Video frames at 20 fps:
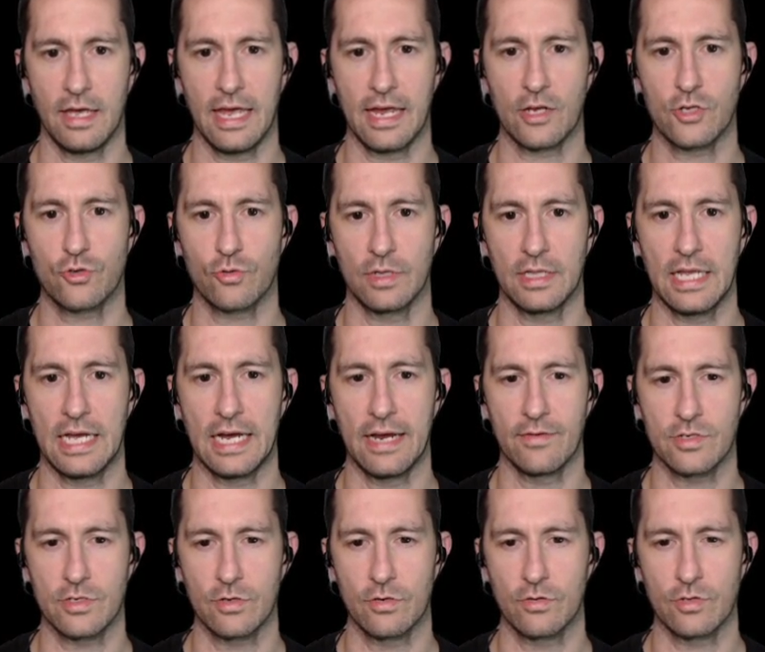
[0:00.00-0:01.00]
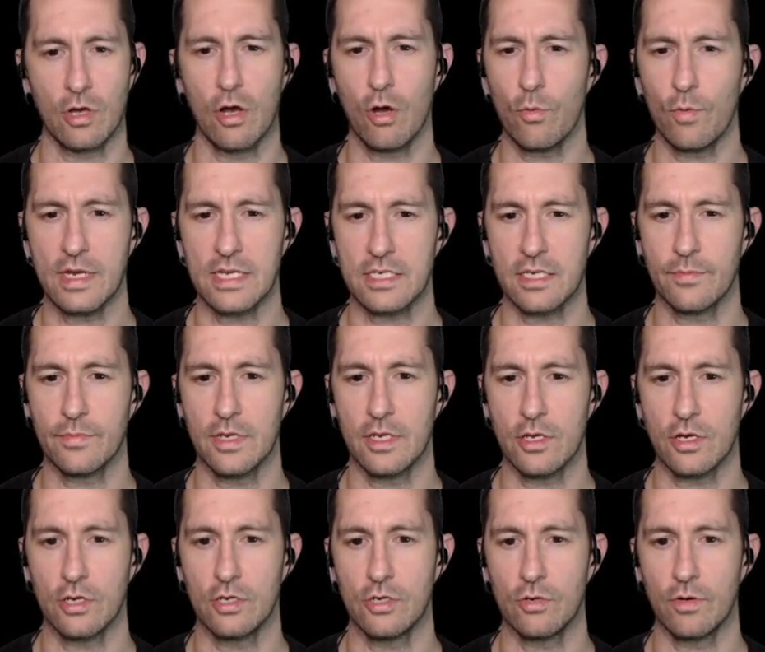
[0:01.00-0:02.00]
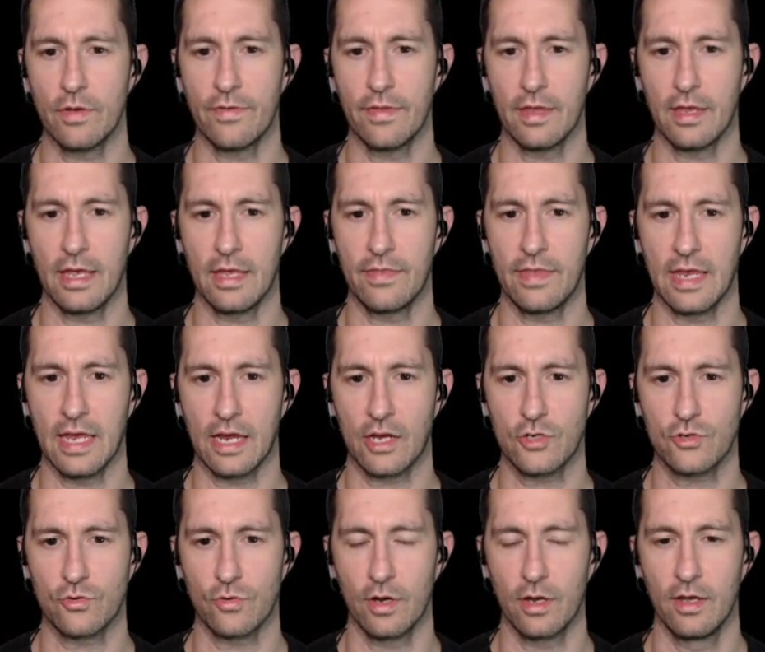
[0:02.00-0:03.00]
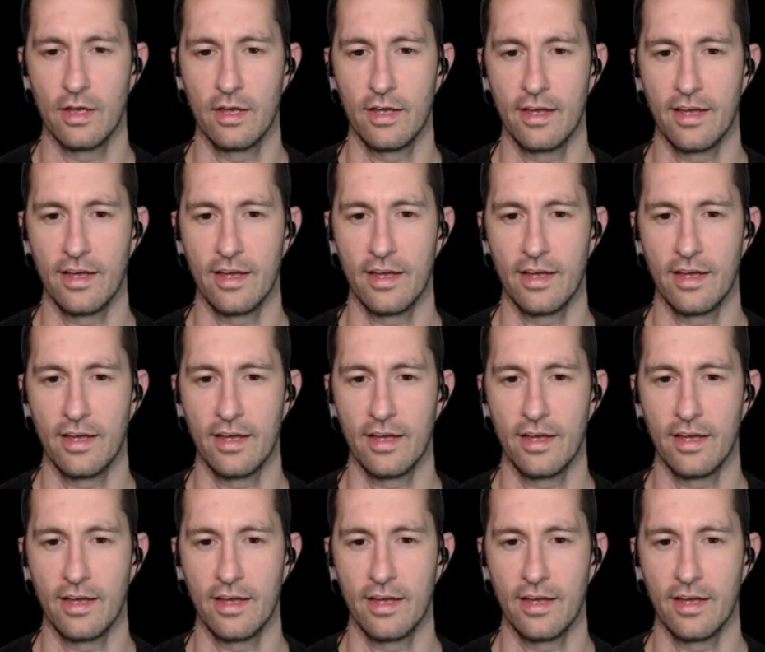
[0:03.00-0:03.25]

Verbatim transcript: extra lives. So there's always something you can do on the extra.